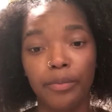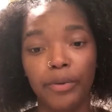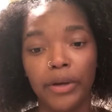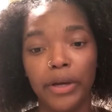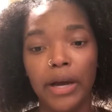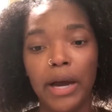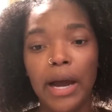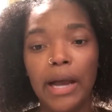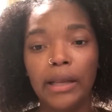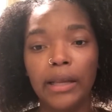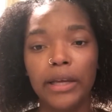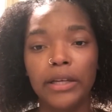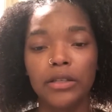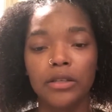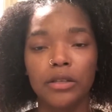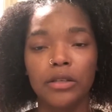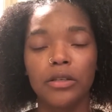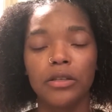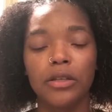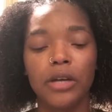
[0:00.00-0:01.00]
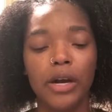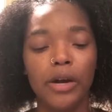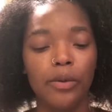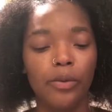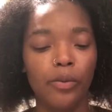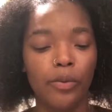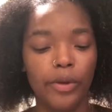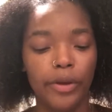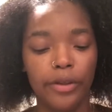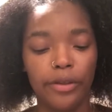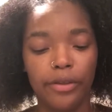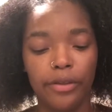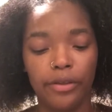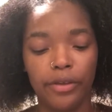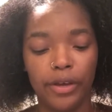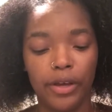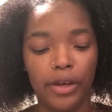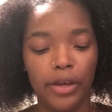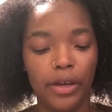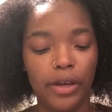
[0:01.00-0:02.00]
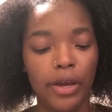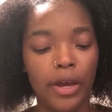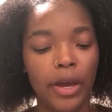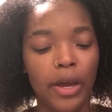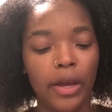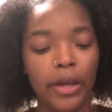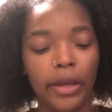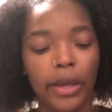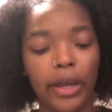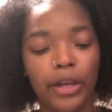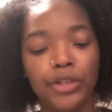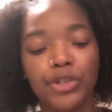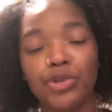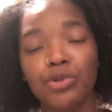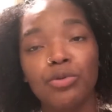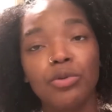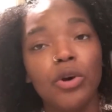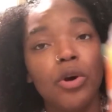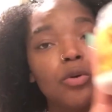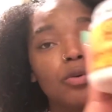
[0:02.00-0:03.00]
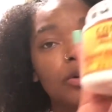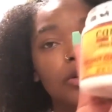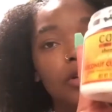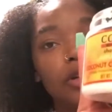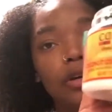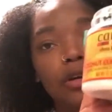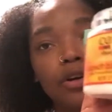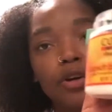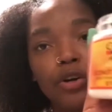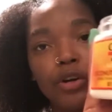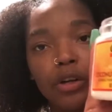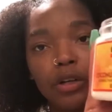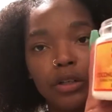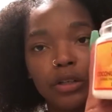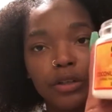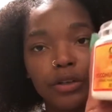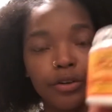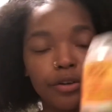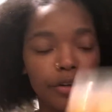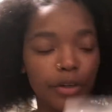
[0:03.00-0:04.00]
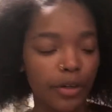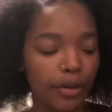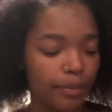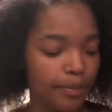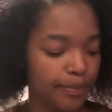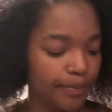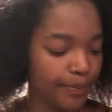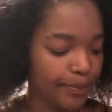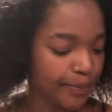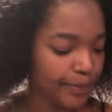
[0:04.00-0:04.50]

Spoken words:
but I like to start with the Cantu coconut curling cream.